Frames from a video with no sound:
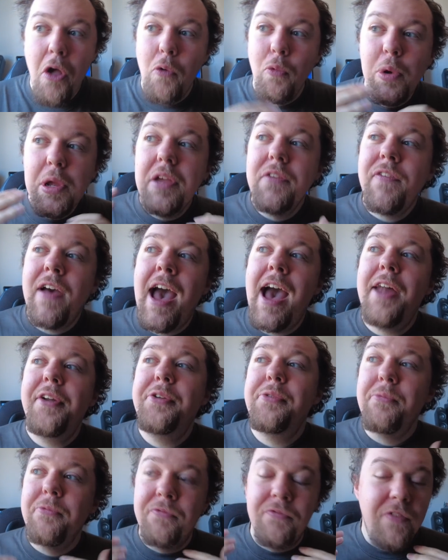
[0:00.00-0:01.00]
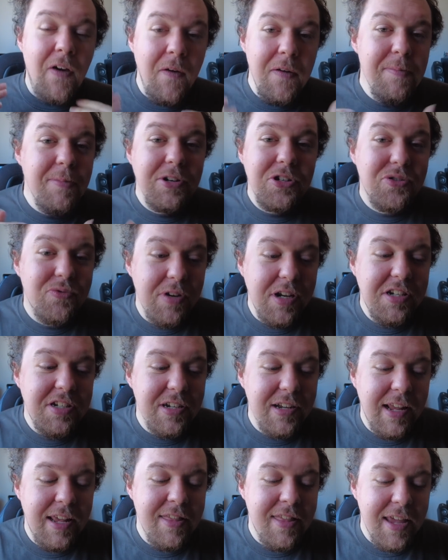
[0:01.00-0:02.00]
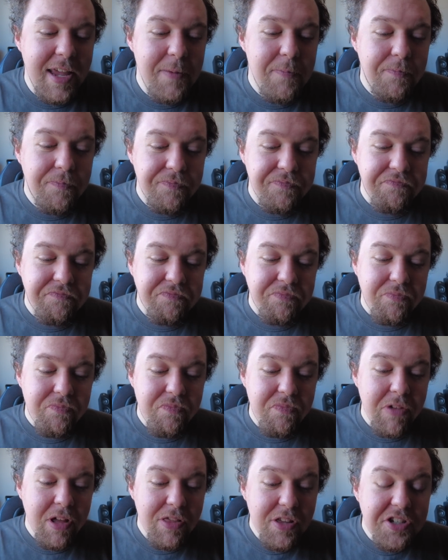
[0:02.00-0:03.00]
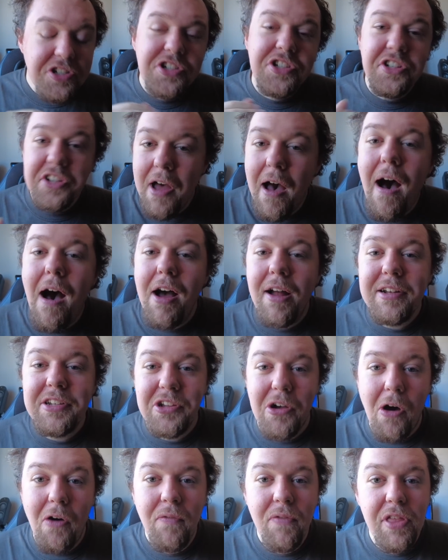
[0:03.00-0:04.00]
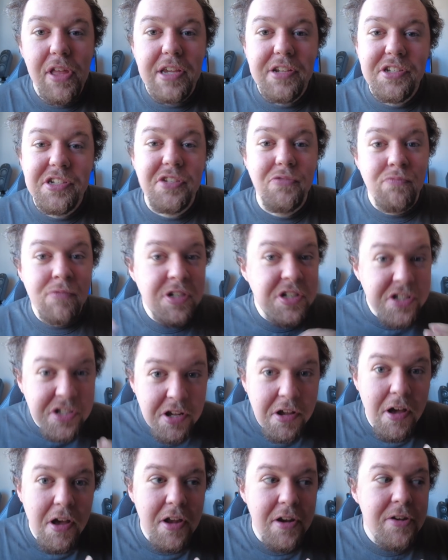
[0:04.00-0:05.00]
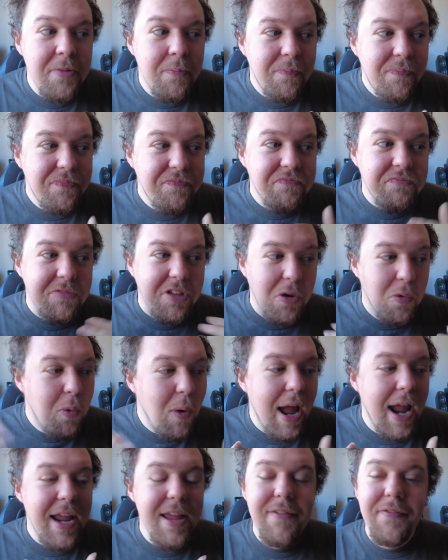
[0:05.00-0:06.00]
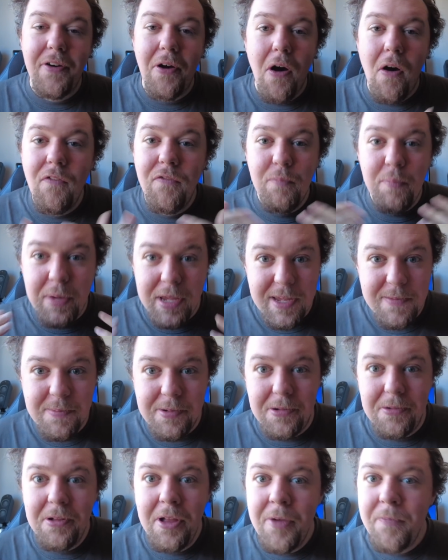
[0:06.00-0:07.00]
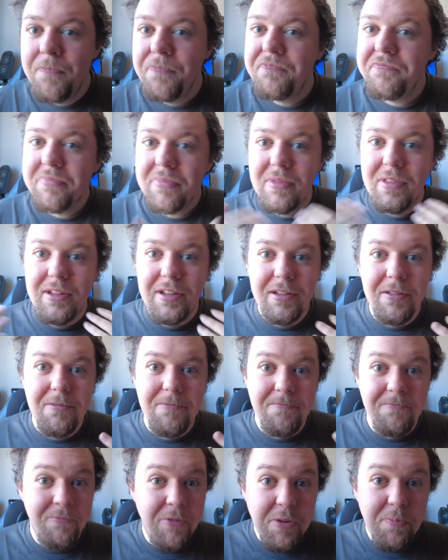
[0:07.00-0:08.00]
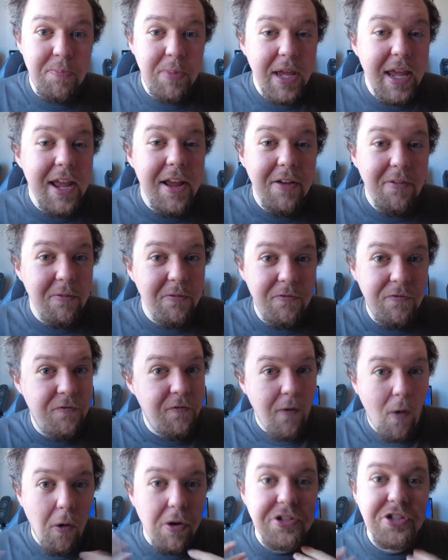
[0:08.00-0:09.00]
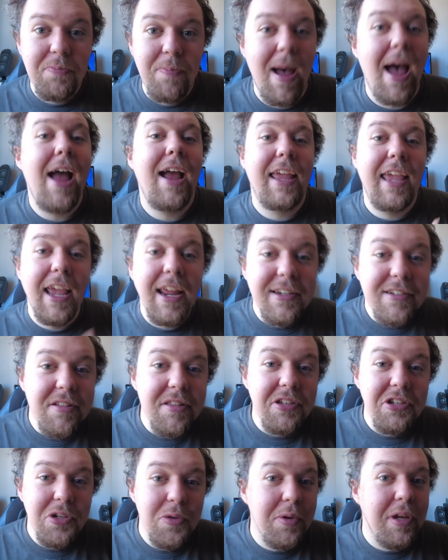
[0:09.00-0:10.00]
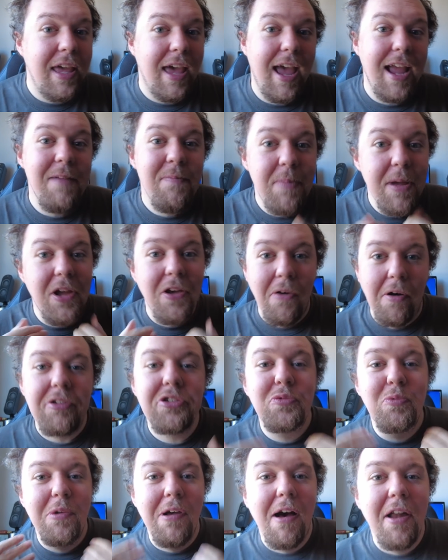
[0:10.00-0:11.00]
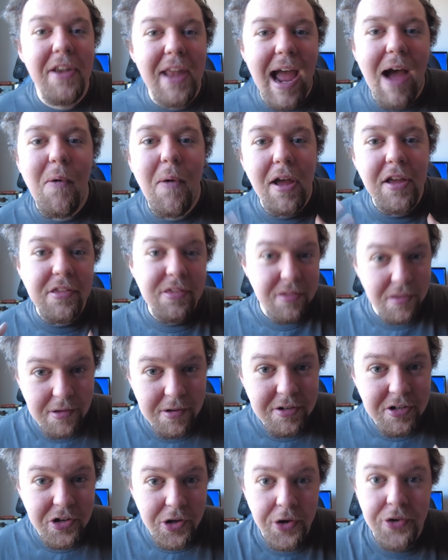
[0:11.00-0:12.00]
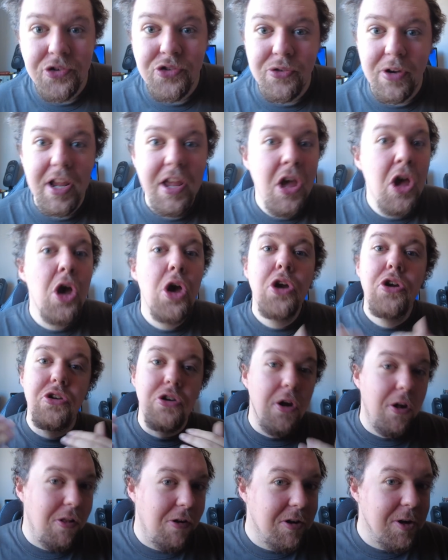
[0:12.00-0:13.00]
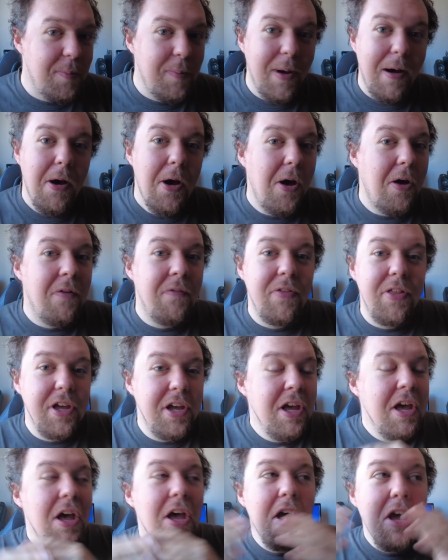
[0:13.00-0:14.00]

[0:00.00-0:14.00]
we have had very much recently the start of this return wave of people being forced back into the UK because we are now a third country, no longer part of the